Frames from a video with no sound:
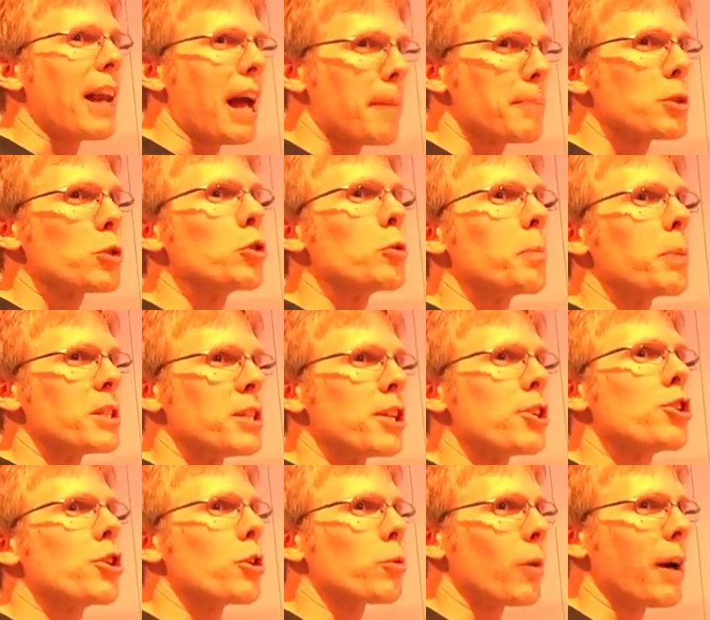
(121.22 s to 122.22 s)
an absolute
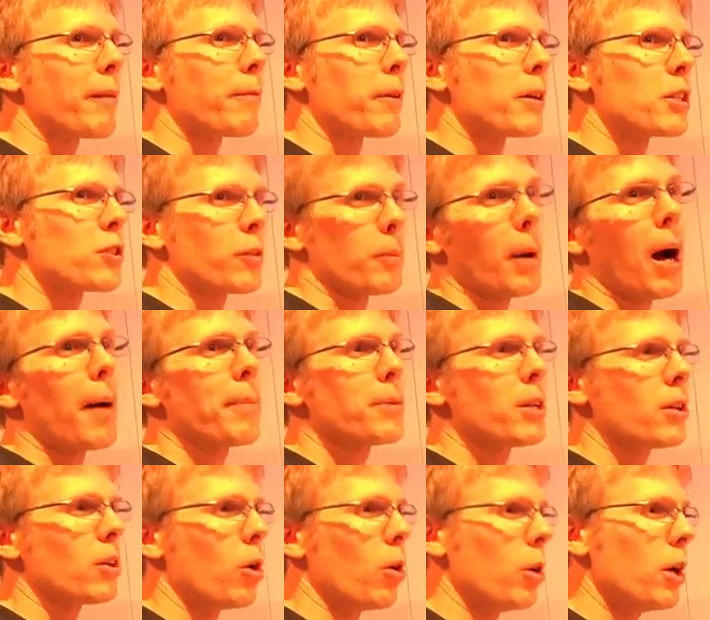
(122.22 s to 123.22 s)
position preference of
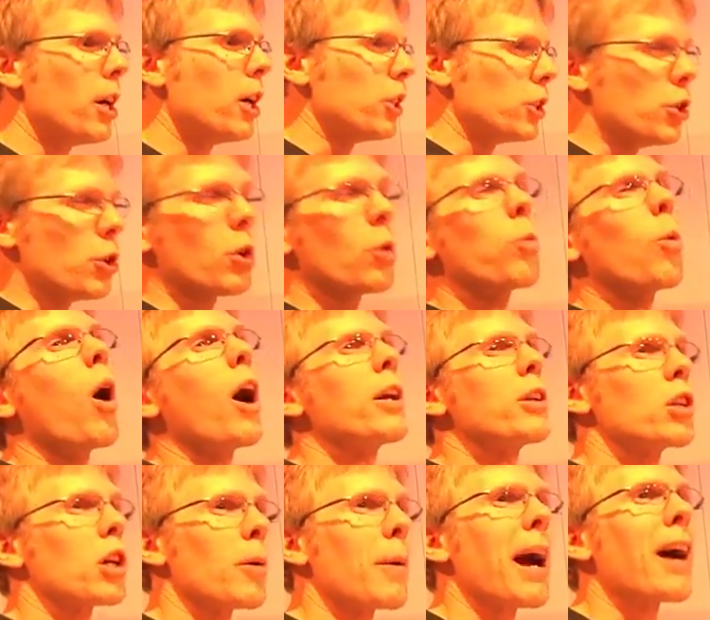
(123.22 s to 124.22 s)
optical, you could
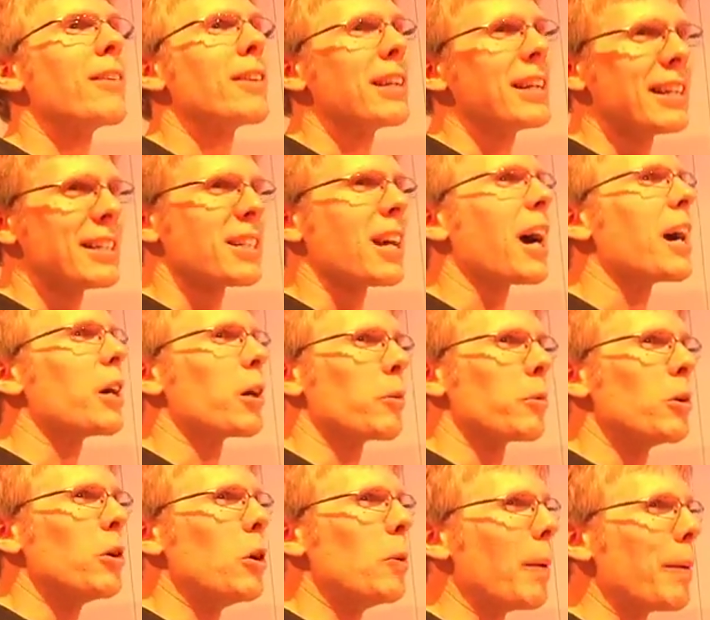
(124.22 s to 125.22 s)
wander around an entire
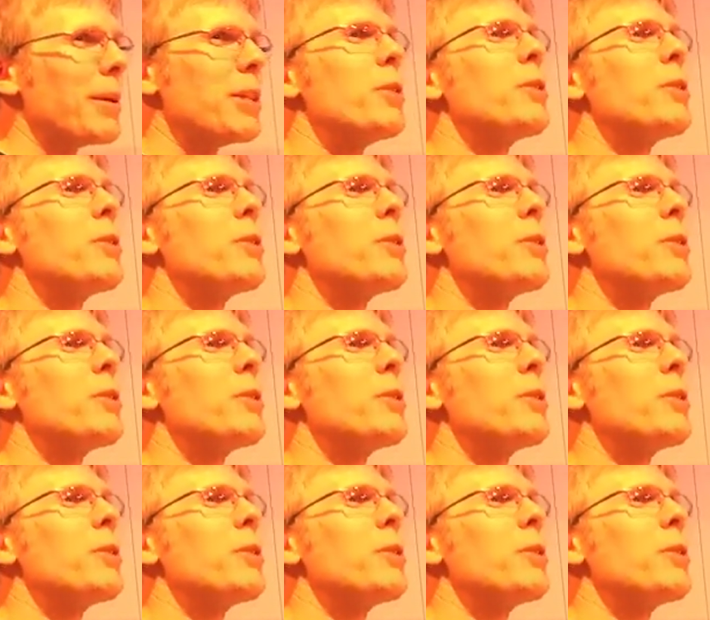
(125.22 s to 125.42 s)
room. I